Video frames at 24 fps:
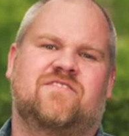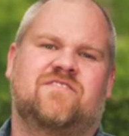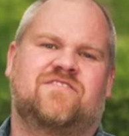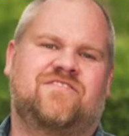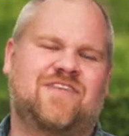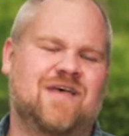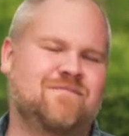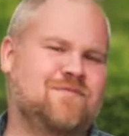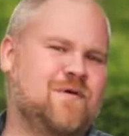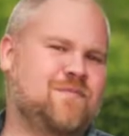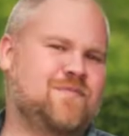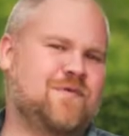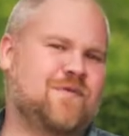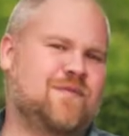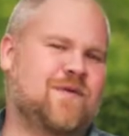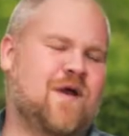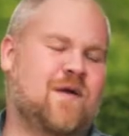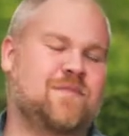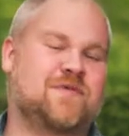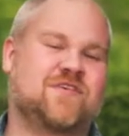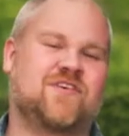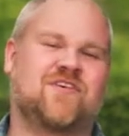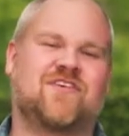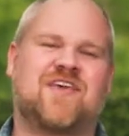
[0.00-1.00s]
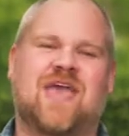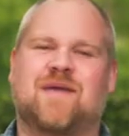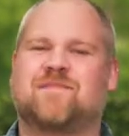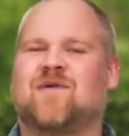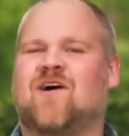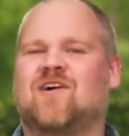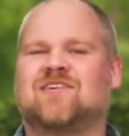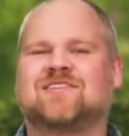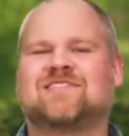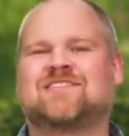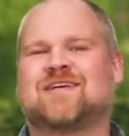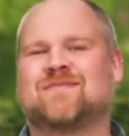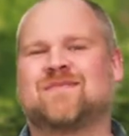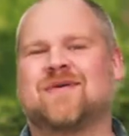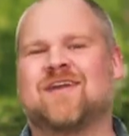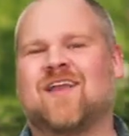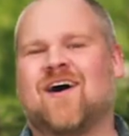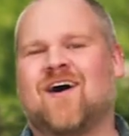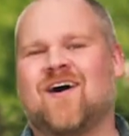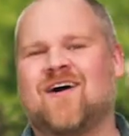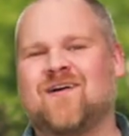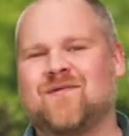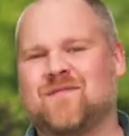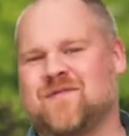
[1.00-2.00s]
Step up your barbecue game all summer
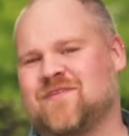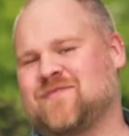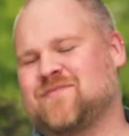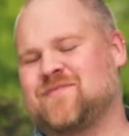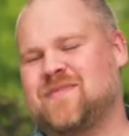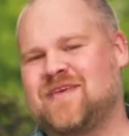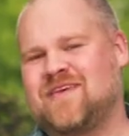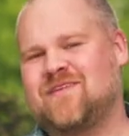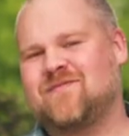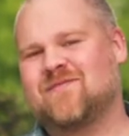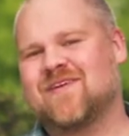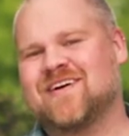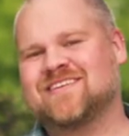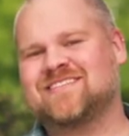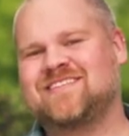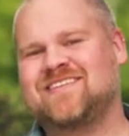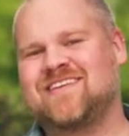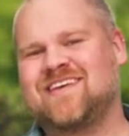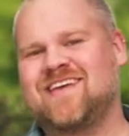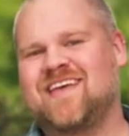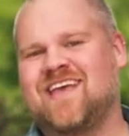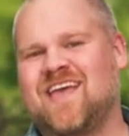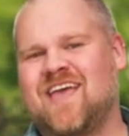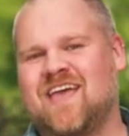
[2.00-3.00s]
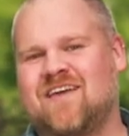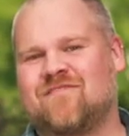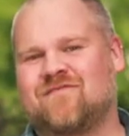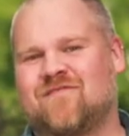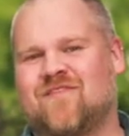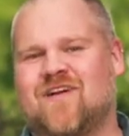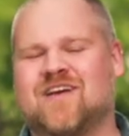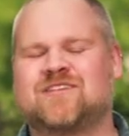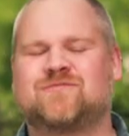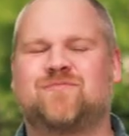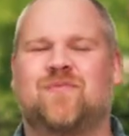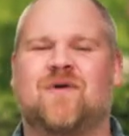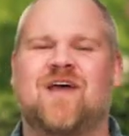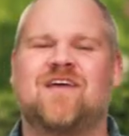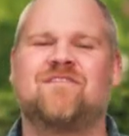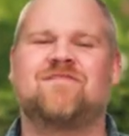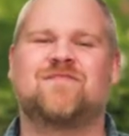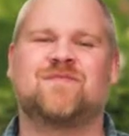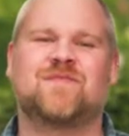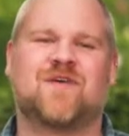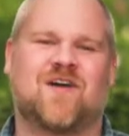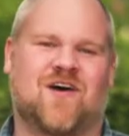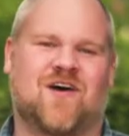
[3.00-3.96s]
long with me, Rusty, and fresh bread from